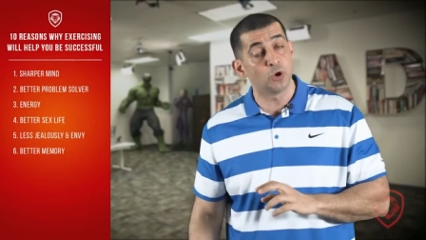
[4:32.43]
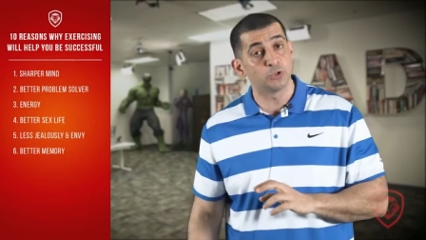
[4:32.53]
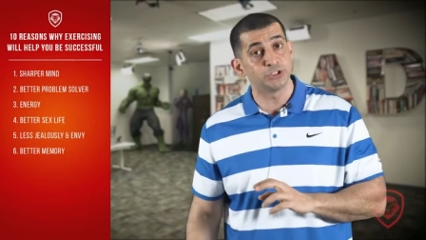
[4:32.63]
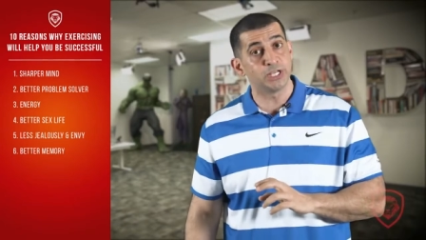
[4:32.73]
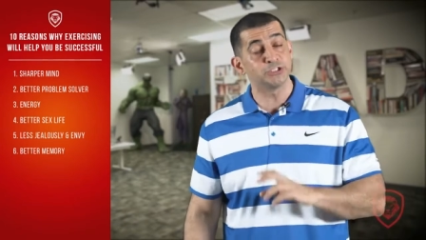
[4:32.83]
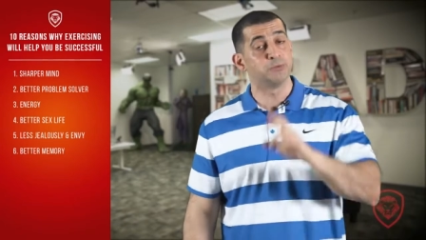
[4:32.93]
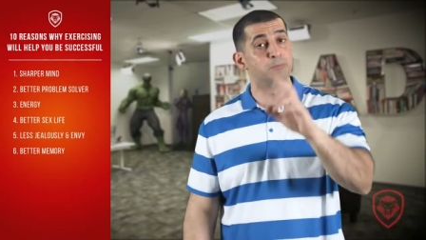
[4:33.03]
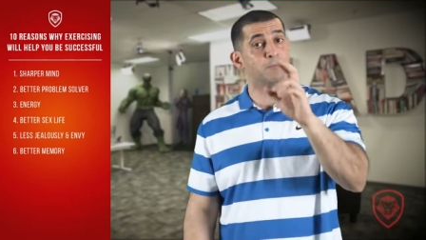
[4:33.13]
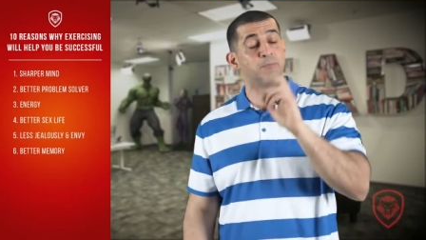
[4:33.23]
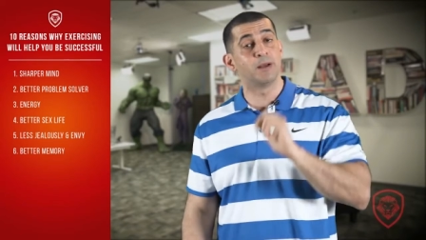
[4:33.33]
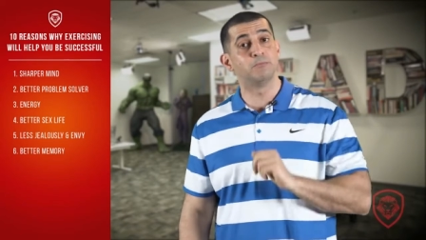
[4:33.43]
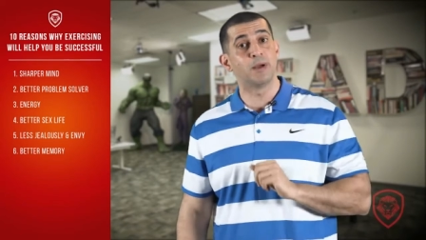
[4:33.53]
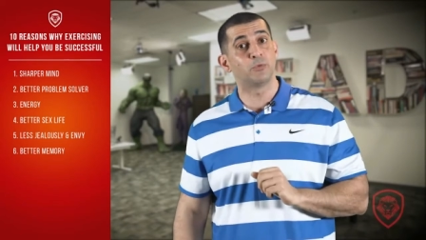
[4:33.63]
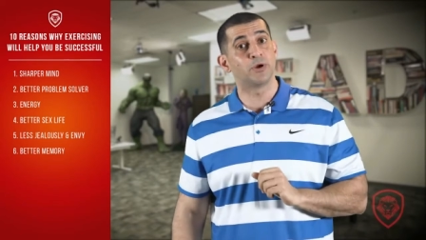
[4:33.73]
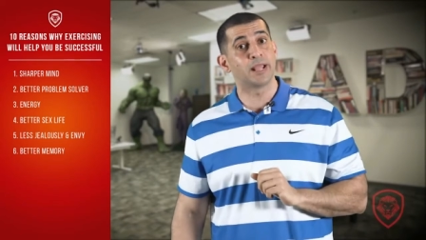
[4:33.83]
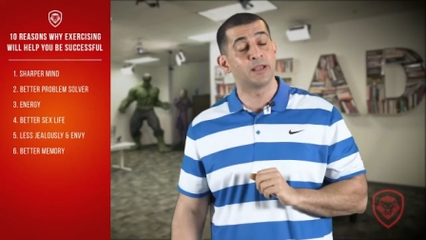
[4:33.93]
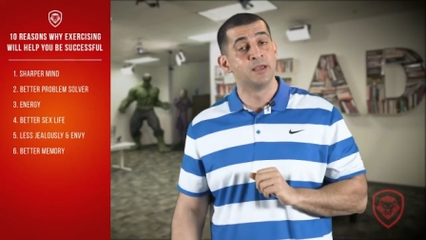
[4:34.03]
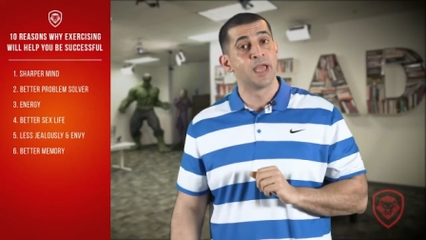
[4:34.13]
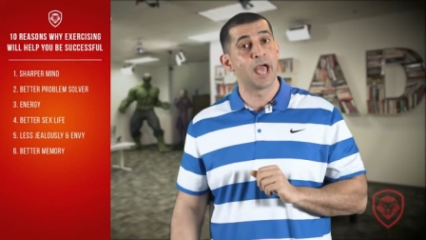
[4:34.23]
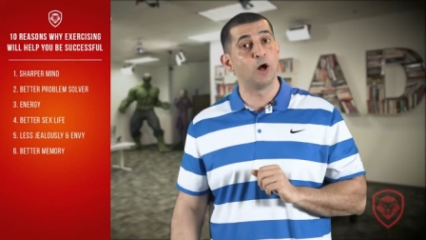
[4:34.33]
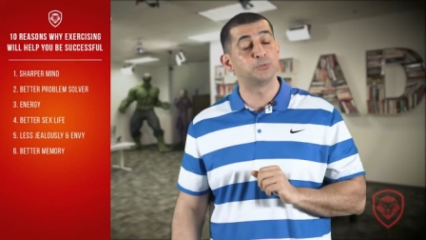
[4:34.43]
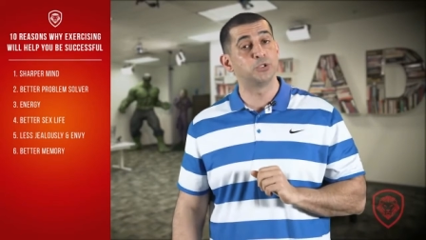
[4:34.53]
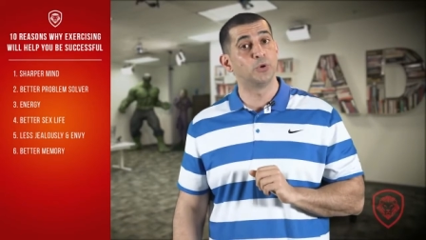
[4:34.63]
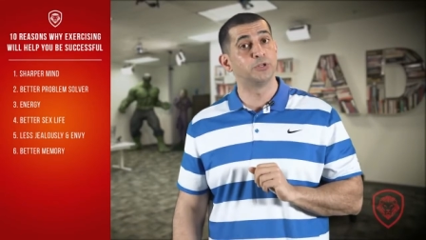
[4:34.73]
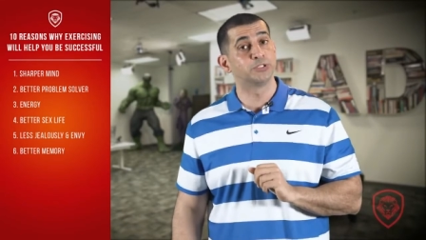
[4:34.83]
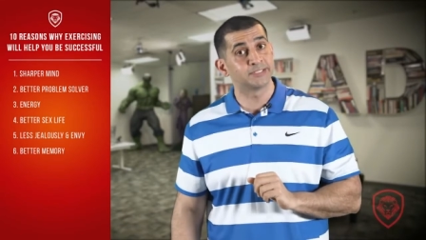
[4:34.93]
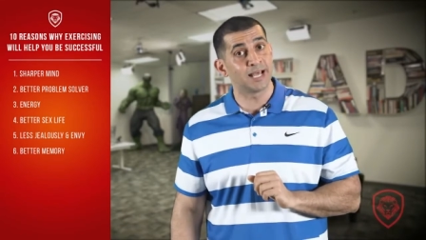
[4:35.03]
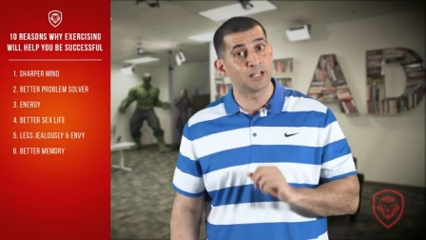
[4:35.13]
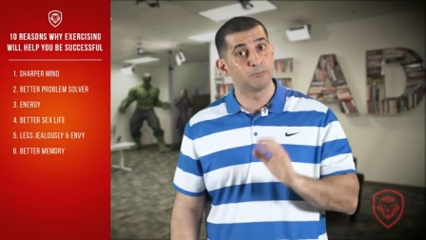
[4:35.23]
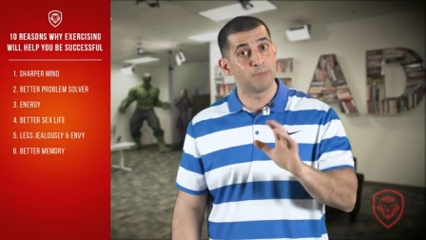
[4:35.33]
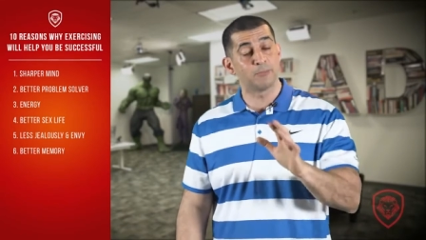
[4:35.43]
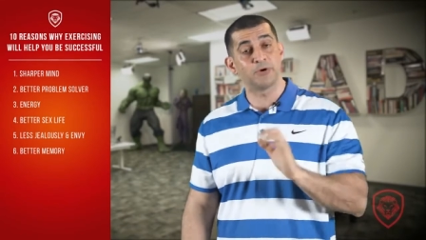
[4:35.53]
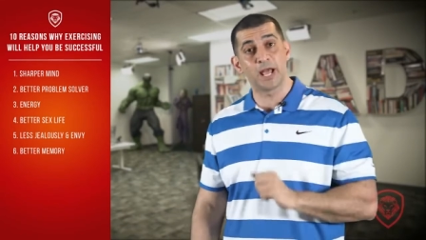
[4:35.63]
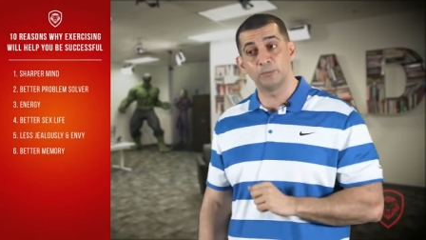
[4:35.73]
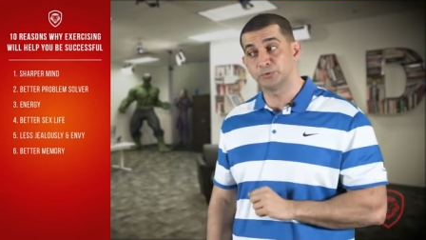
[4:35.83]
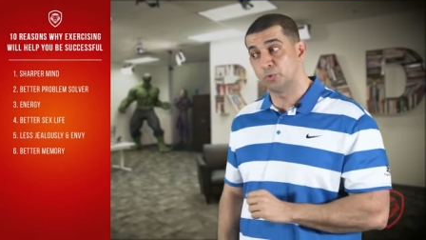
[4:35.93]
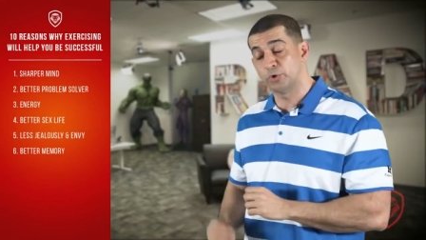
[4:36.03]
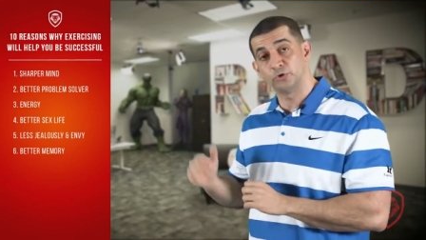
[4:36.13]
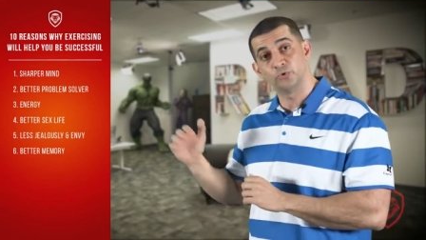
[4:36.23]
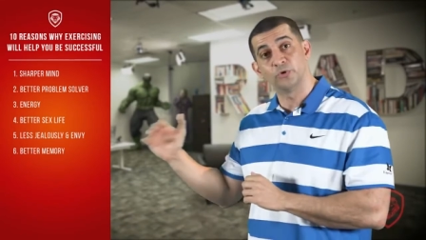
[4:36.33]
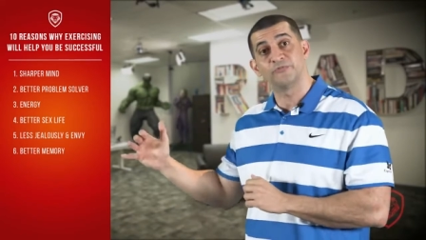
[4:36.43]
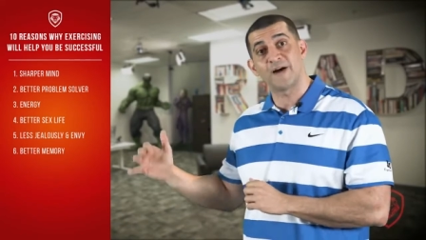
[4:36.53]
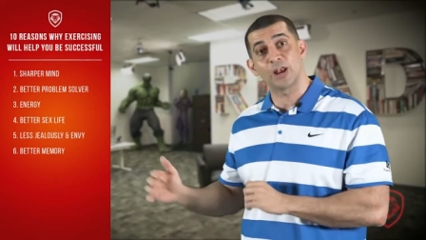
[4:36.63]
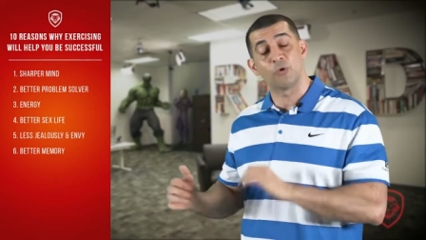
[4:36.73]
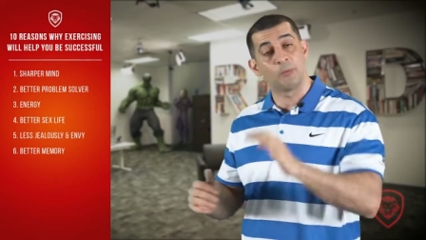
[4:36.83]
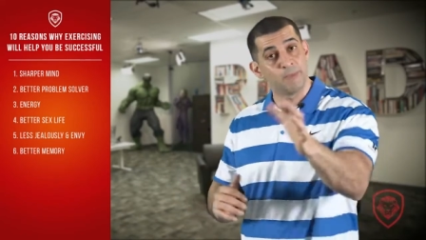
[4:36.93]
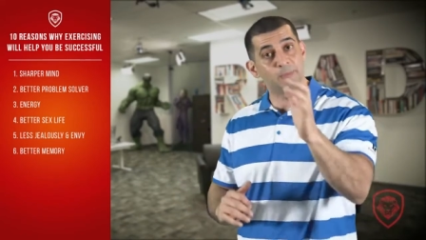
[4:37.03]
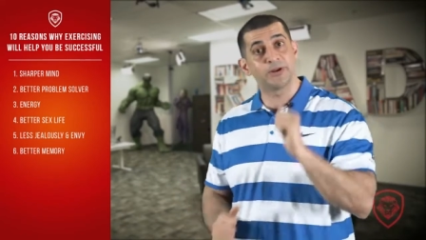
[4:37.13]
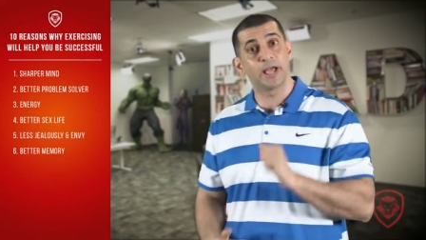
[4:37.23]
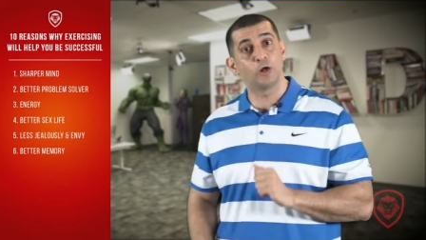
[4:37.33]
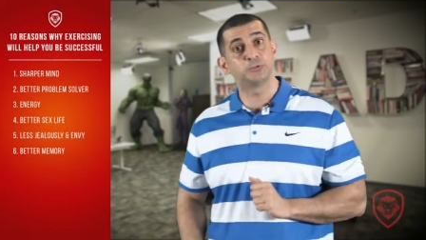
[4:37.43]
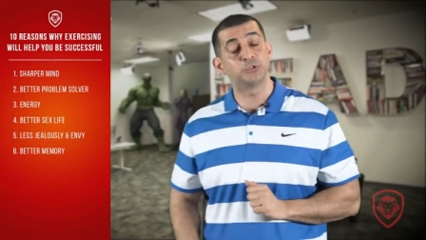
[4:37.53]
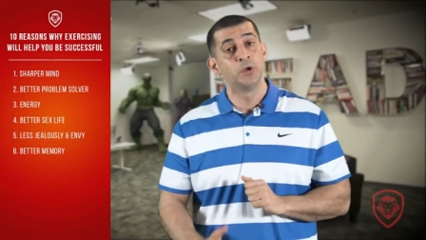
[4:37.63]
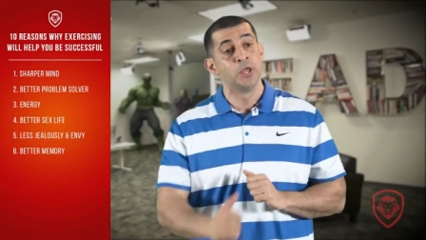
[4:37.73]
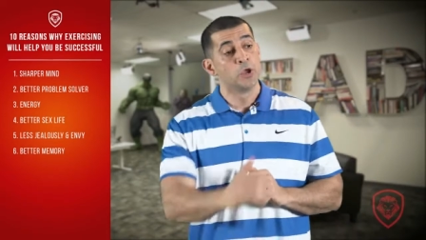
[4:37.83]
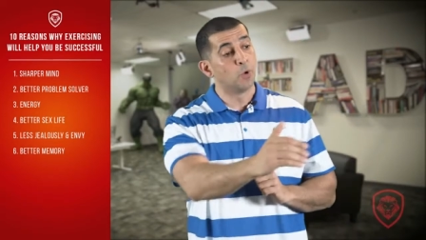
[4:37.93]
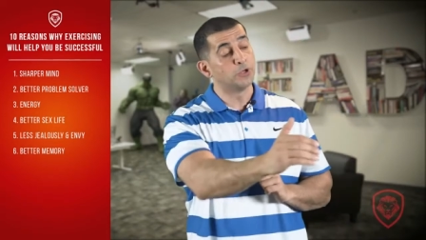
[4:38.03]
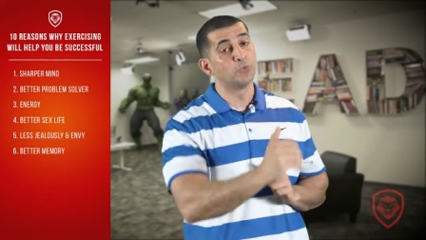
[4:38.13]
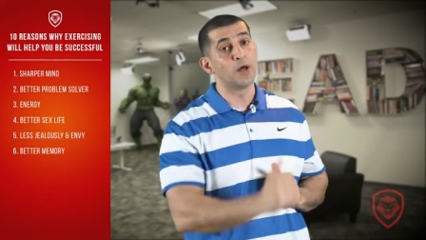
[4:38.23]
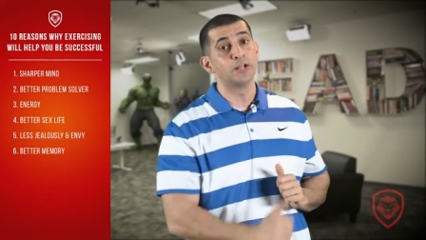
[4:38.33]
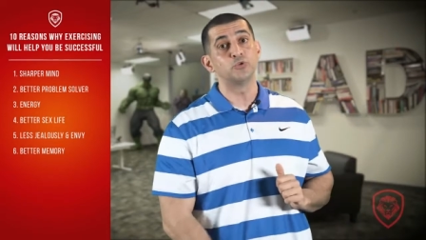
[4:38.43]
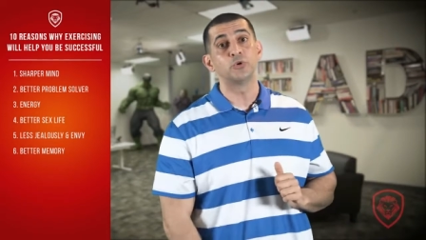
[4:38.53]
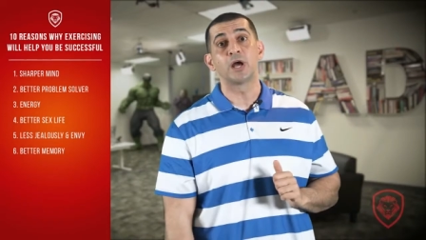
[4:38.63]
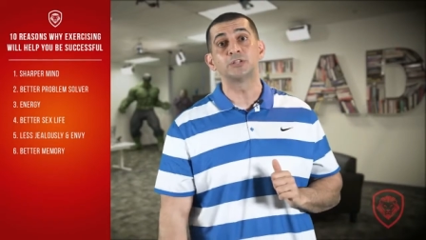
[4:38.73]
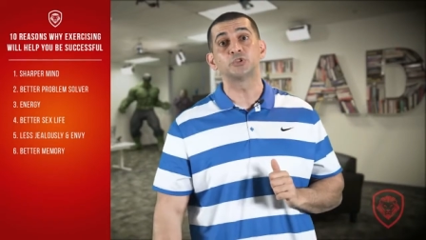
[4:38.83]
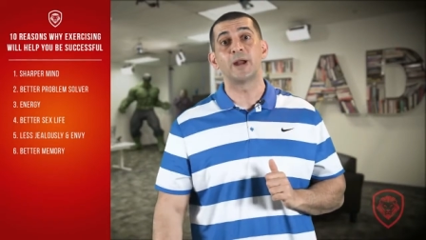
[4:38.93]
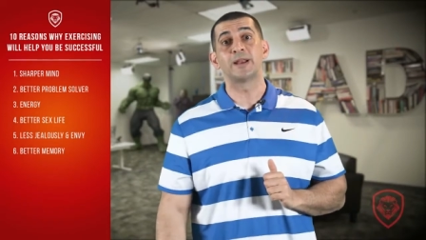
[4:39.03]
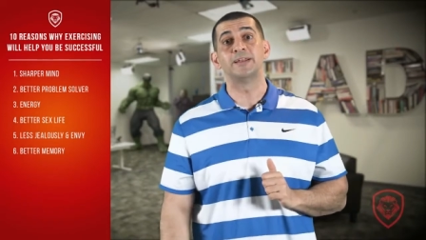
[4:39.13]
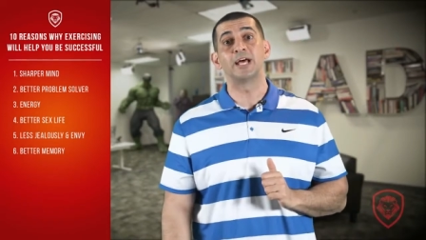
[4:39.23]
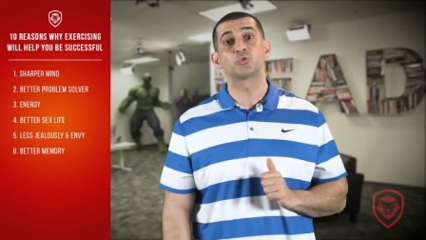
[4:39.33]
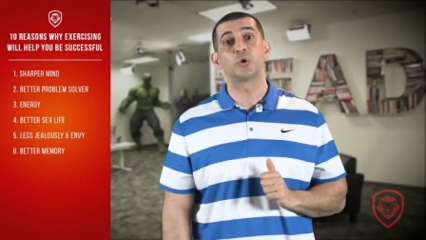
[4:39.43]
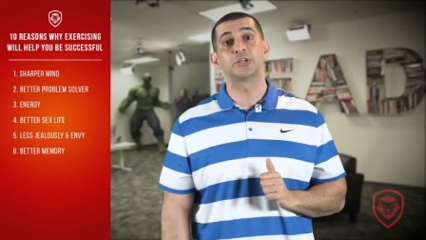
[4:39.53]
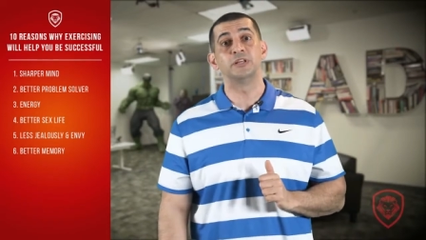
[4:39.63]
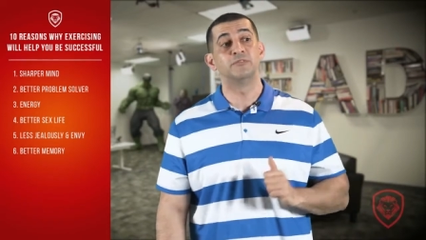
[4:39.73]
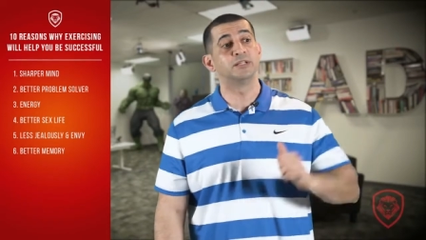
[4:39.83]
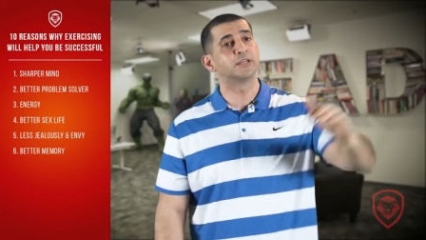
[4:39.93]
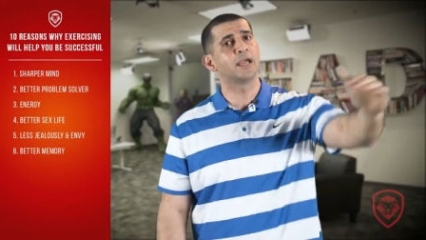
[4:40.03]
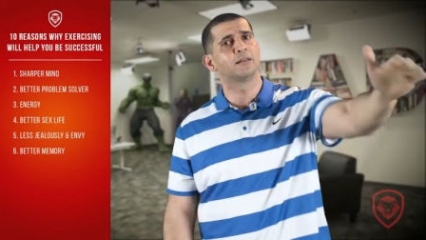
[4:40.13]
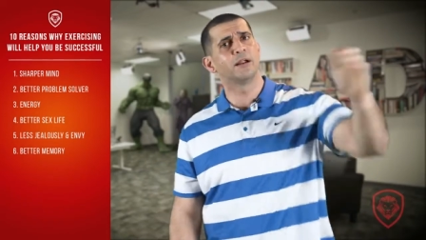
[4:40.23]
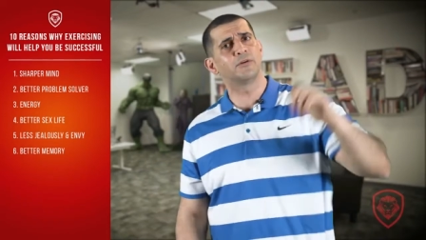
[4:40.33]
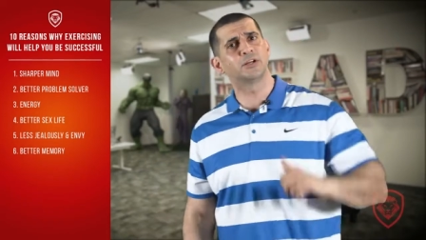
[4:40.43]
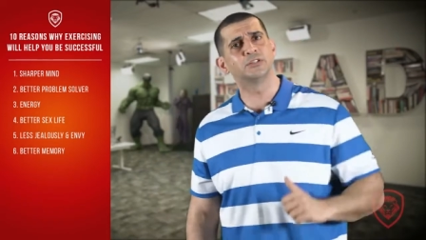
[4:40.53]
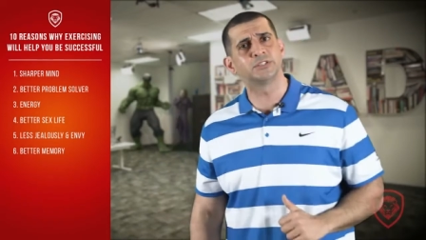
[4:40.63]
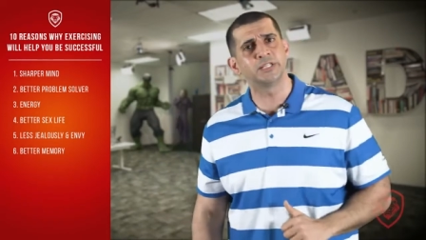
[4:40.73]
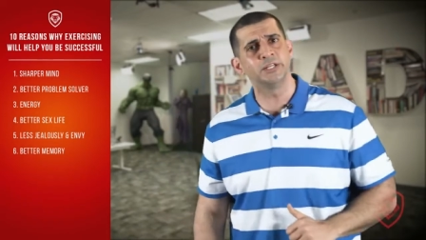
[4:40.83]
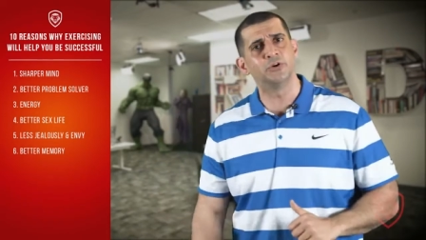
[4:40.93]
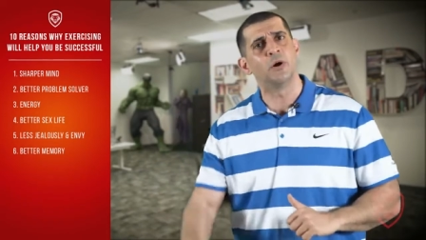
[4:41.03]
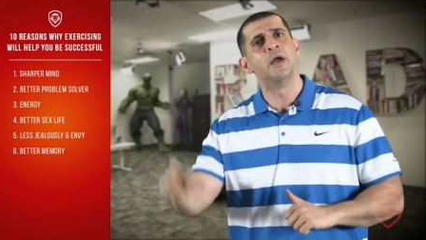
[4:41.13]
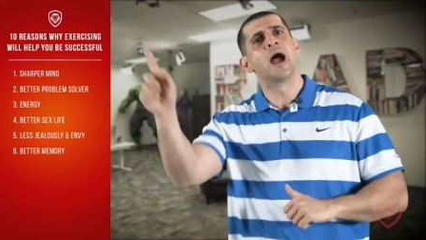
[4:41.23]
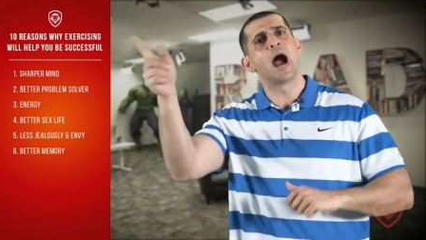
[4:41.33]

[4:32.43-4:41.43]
negotiation. Mem- memory helps you when you're selling. Memory helps you when you're doing follow up. Memory helps you when you run into a customer at a networking event and say, hey, Larry, good seeing you.